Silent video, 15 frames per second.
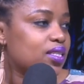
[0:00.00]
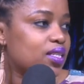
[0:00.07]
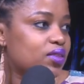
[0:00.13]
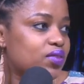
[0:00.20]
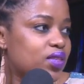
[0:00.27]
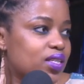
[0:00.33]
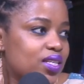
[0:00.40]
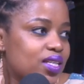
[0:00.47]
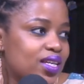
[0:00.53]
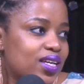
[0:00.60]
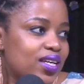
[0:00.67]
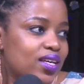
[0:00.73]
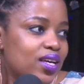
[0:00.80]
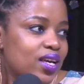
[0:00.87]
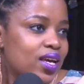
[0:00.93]

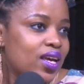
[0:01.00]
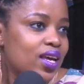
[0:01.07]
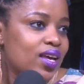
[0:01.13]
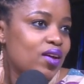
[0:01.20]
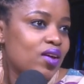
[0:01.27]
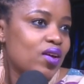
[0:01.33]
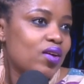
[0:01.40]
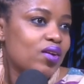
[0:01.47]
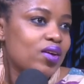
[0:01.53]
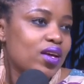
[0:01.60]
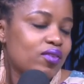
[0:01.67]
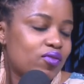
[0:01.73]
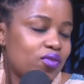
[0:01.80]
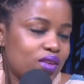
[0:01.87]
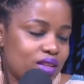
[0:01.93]
definitely
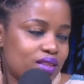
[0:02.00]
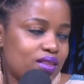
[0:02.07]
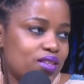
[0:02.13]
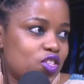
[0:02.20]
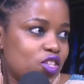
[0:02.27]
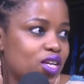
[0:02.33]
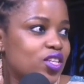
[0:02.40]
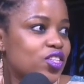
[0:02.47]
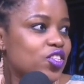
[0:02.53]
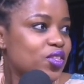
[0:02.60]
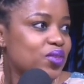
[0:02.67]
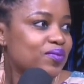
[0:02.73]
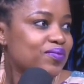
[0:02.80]
feel the change.